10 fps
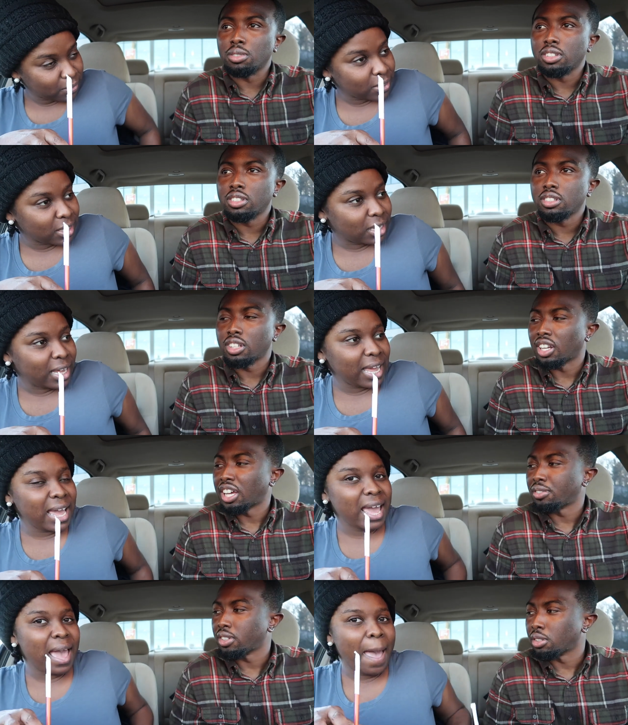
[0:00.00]
Speaker 1: one, the
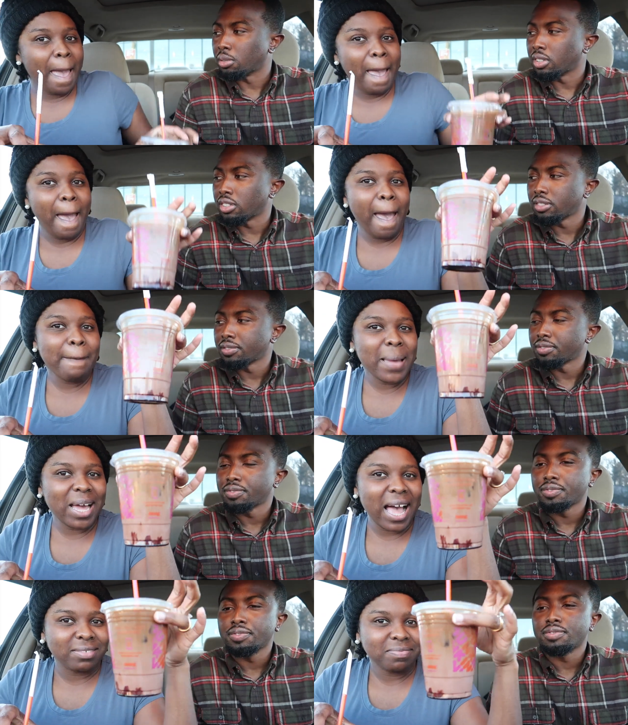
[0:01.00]
lavender one.
Speaker 2: A
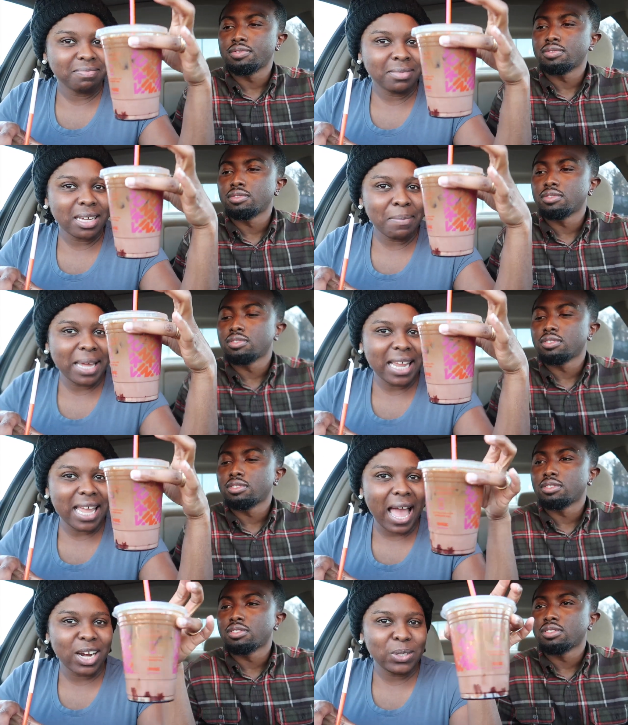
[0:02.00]
mocha, mocha
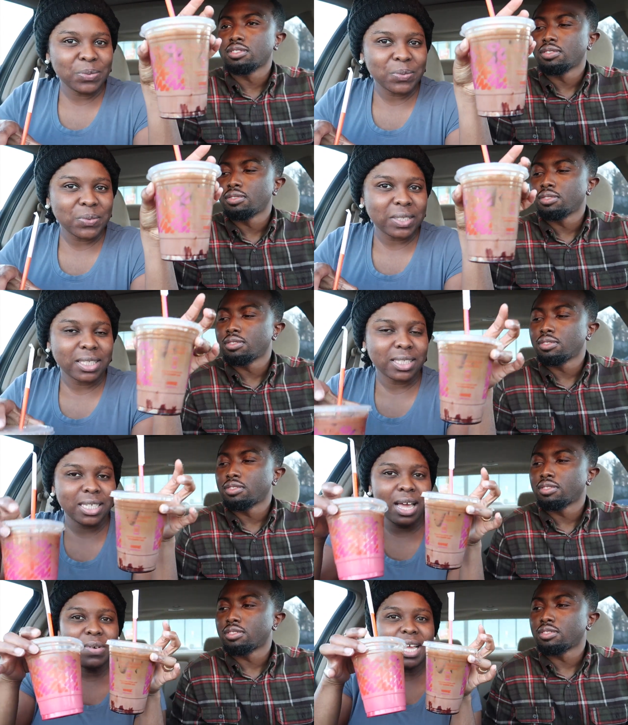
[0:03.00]
macchiato.
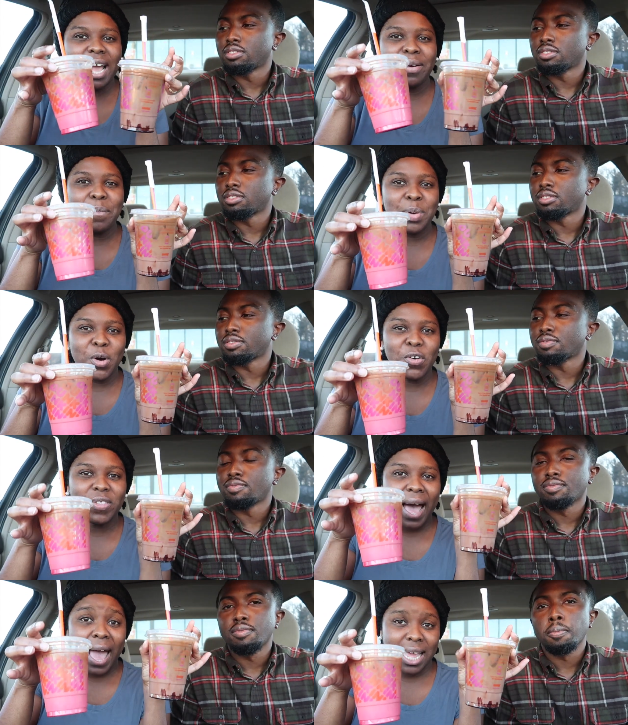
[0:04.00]
And we got them both
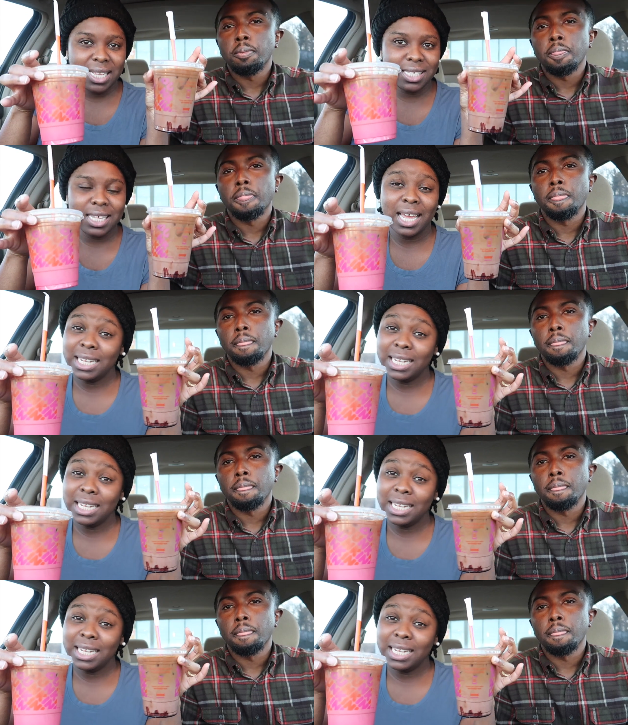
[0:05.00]
ice.